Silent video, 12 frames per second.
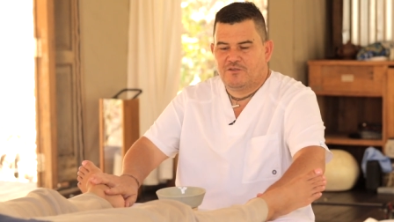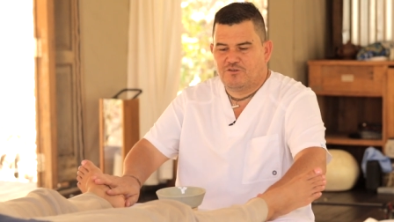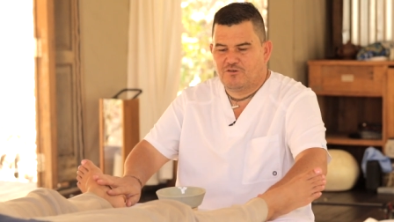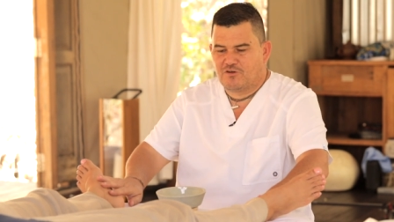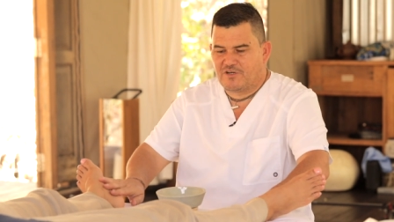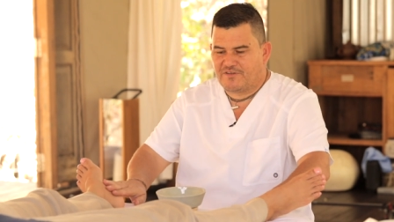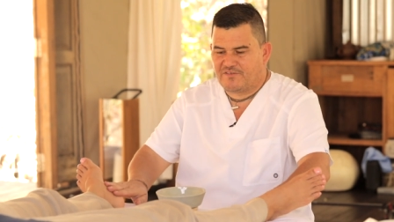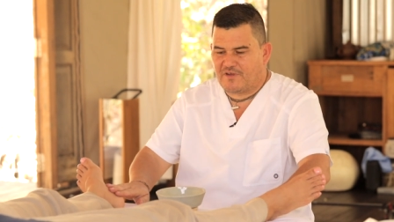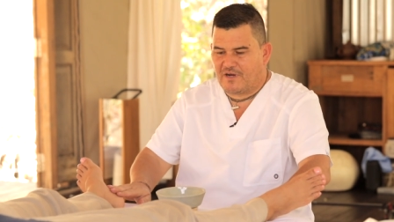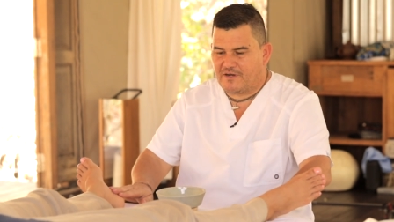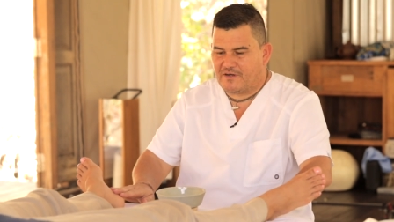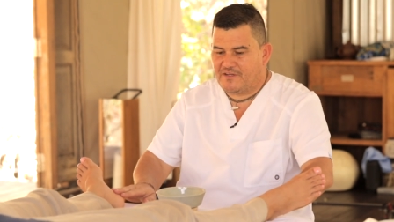You're gonna
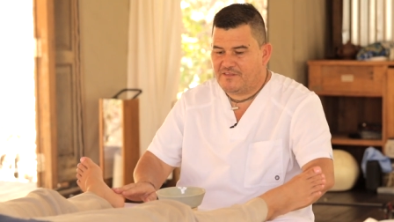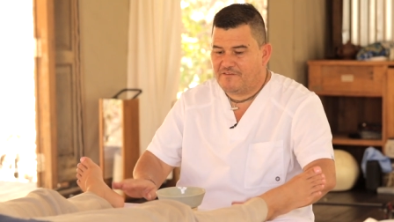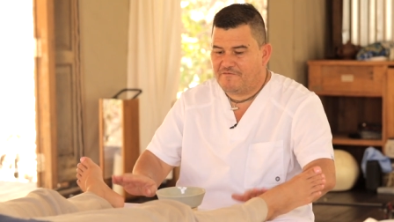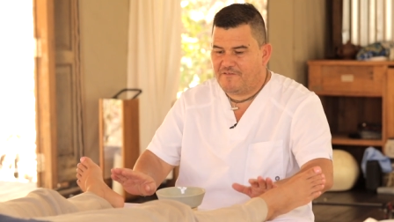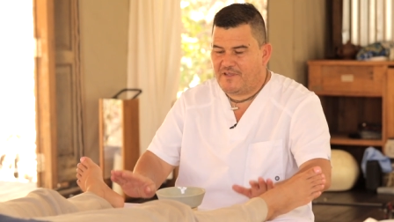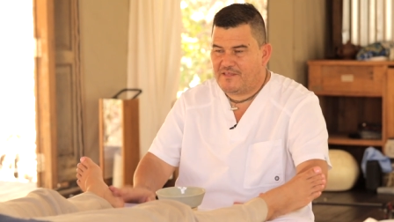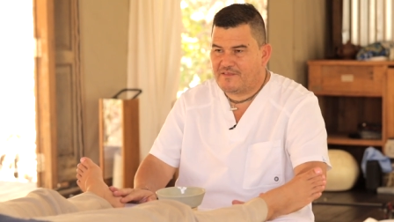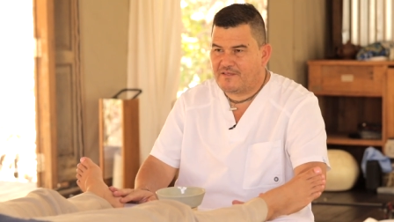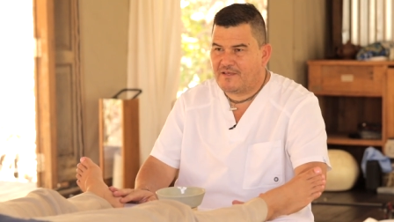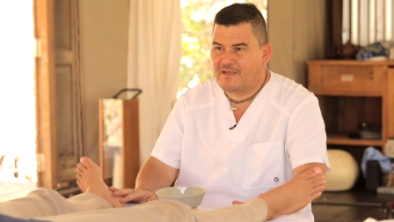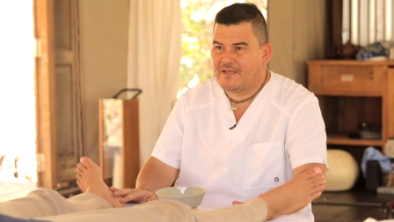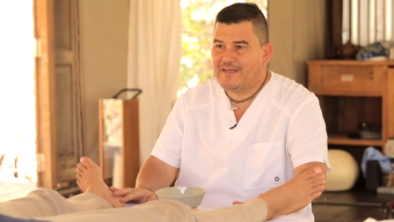start it in the feet,
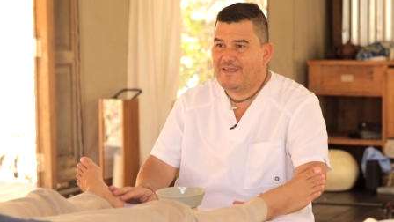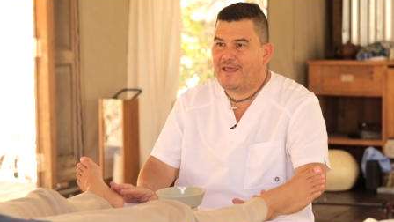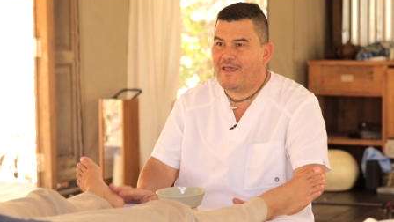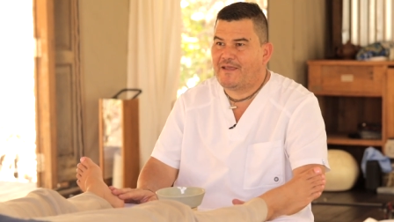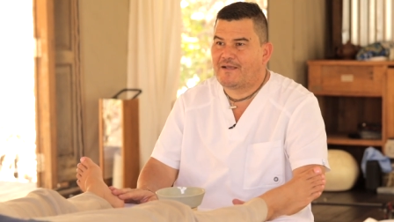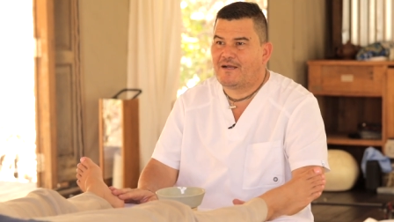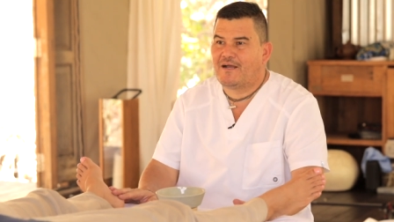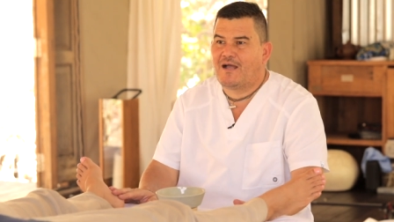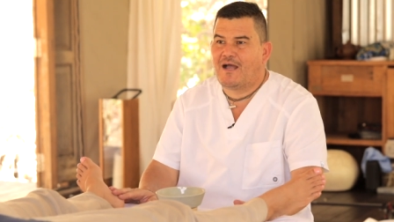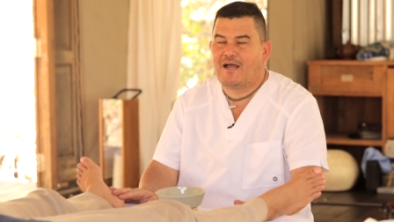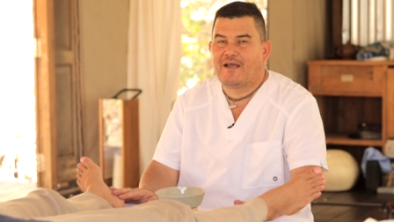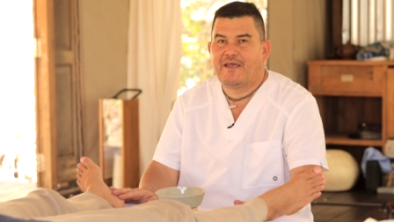neck
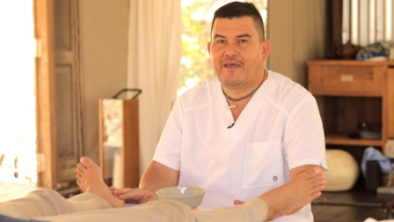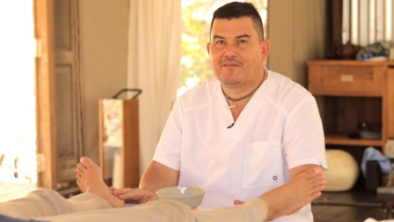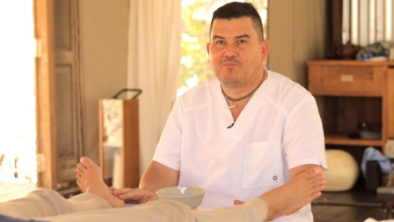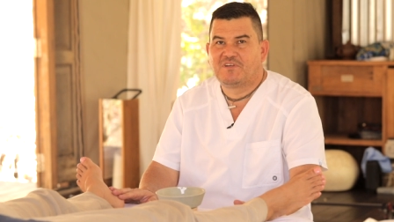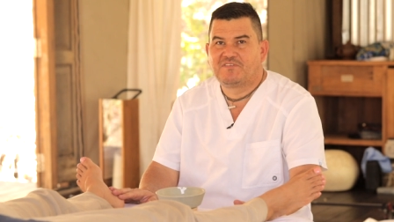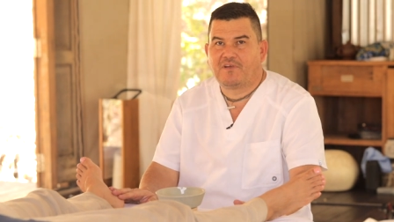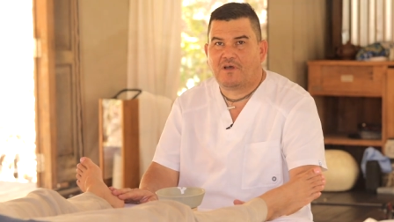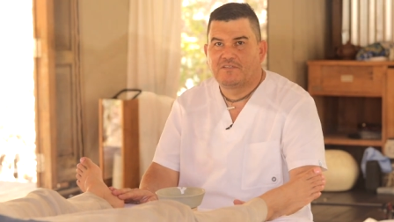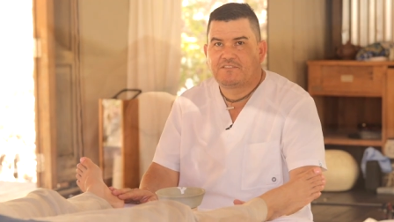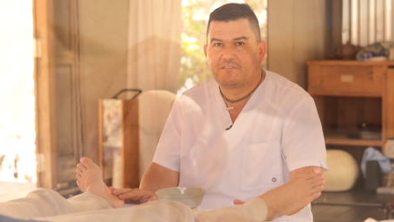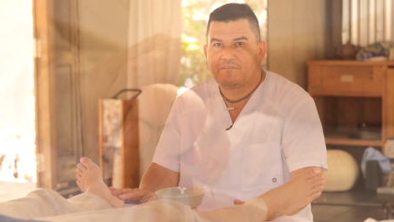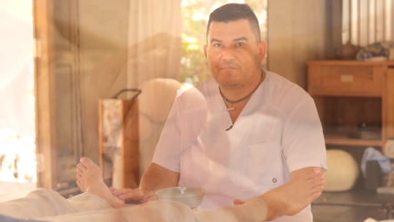and head
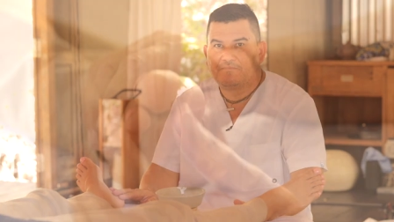massage.